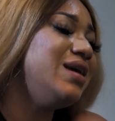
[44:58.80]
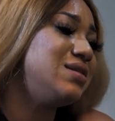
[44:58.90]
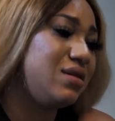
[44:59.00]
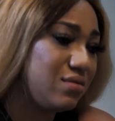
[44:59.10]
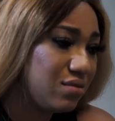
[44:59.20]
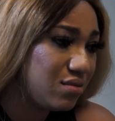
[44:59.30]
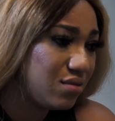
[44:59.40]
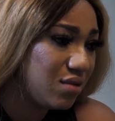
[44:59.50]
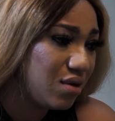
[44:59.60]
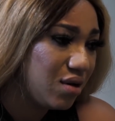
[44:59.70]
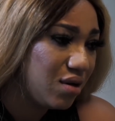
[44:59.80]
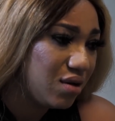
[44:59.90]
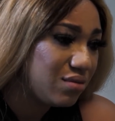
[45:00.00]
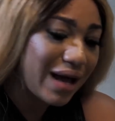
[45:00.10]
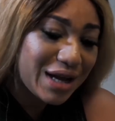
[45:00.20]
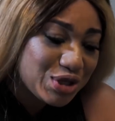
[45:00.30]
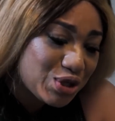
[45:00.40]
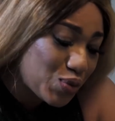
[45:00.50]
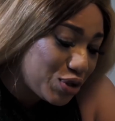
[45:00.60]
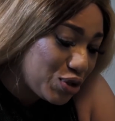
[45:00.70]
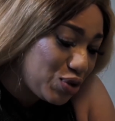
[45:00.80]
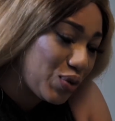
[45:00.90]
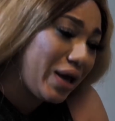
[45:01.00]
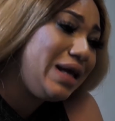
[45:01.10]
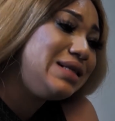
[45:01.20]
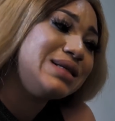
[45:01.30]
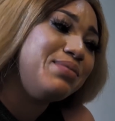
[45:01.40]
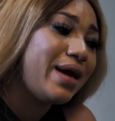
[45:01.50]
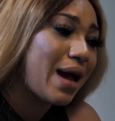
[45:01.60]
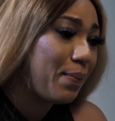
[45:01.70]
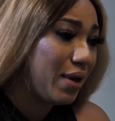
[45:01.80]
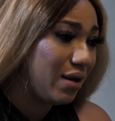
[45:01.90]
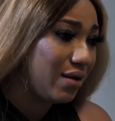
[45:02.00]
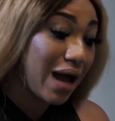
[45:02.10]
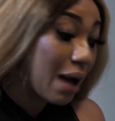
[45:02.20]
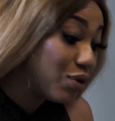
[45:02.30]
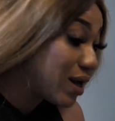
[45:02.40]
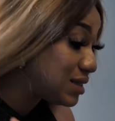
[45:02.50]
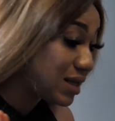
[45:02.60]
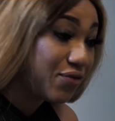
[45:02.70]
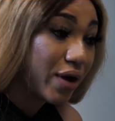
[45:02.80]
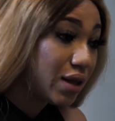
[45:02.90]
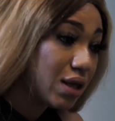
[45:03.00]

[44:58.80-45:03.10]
Nathan, I just want you to eat and be happy. I'm not asking for